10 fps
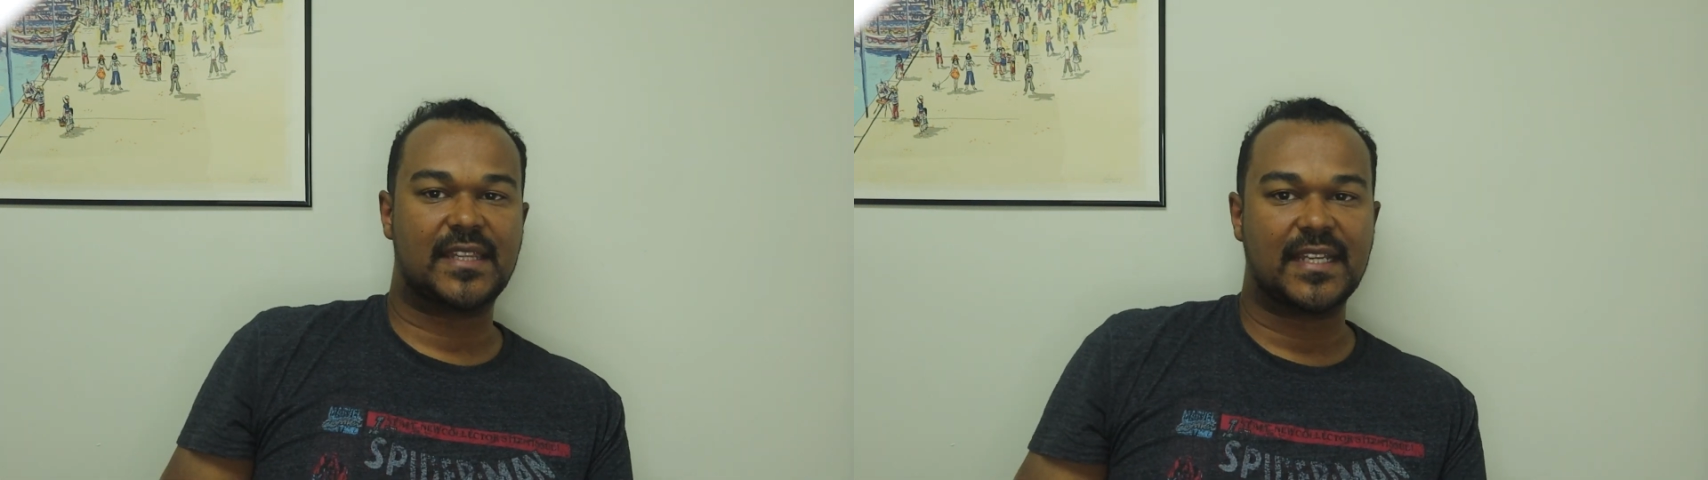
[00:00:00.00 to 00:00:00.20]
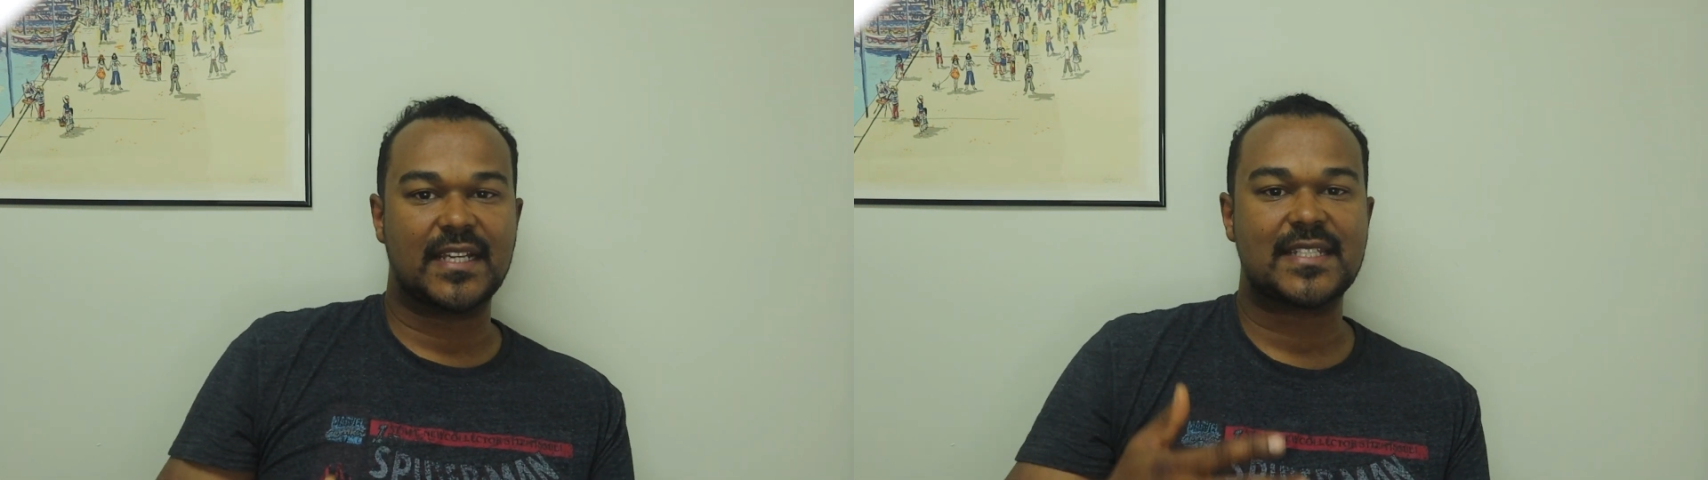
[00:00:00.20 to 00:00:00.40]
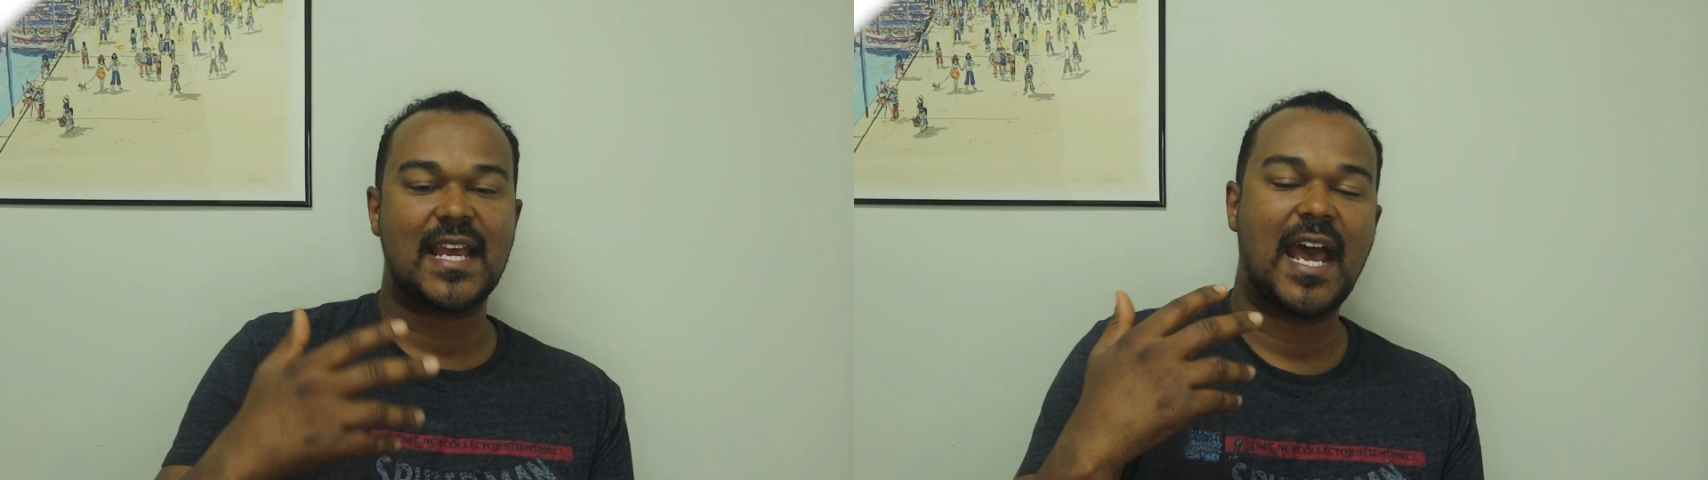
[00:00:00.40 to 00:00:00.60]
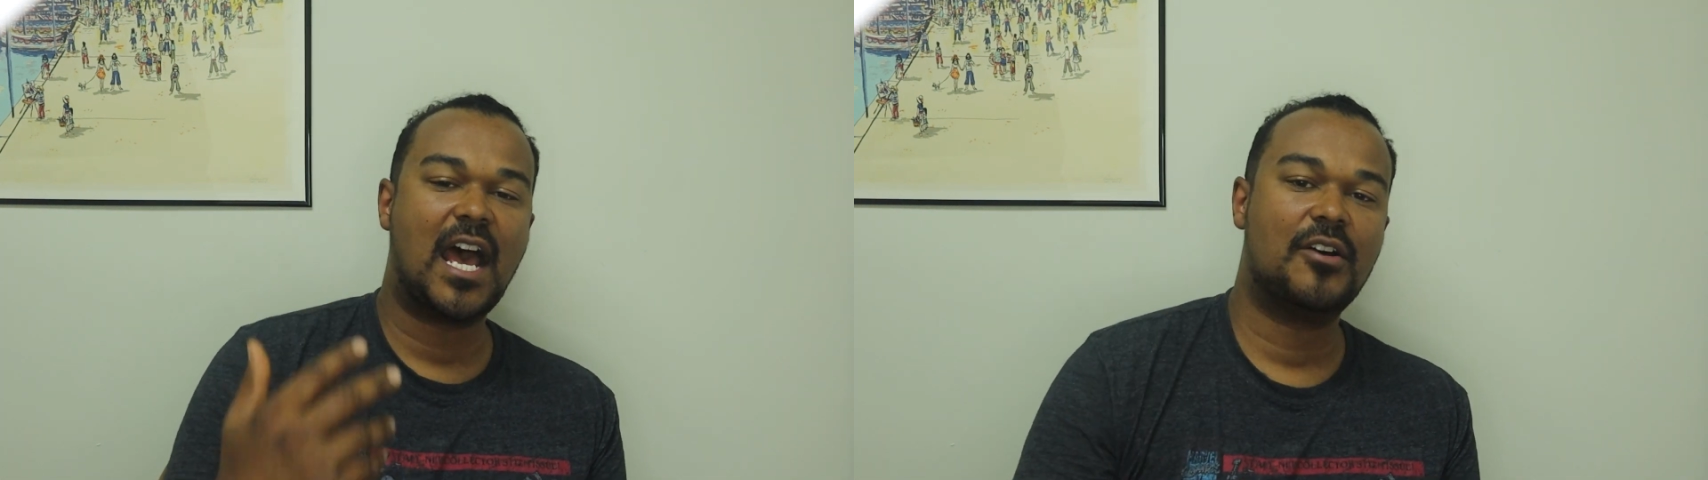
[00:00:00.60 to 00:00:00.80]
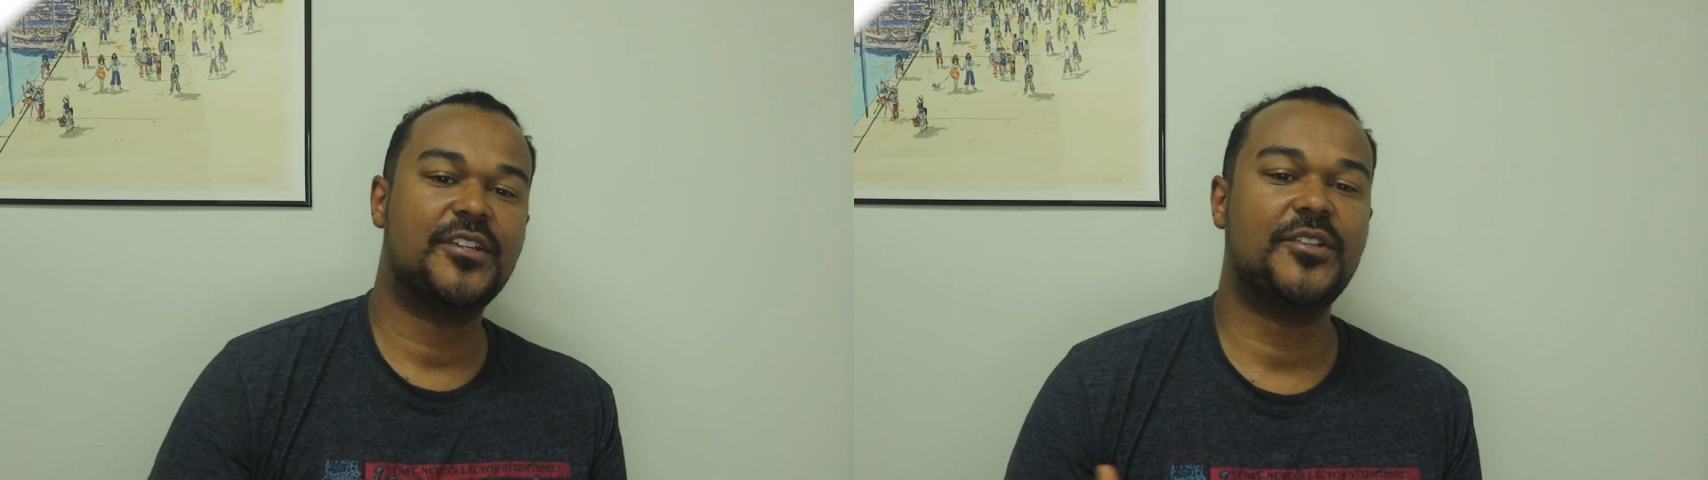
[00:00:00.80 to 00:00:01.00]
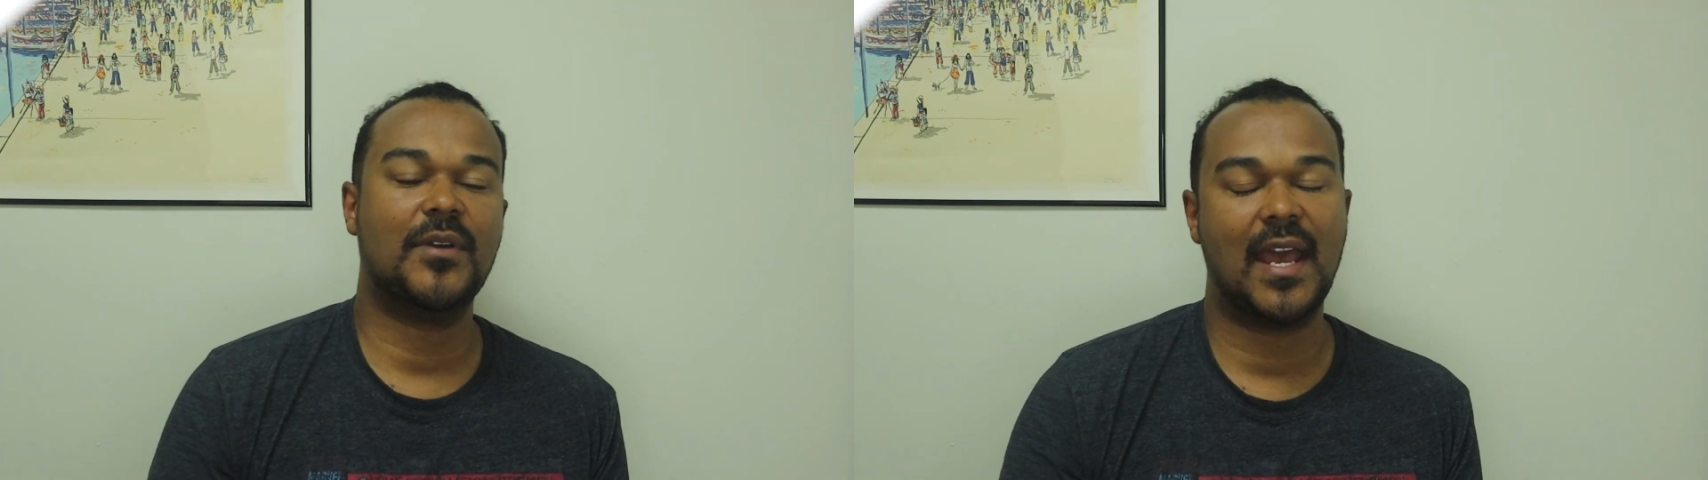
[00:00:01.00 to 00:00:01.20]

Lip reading: thing is, how do you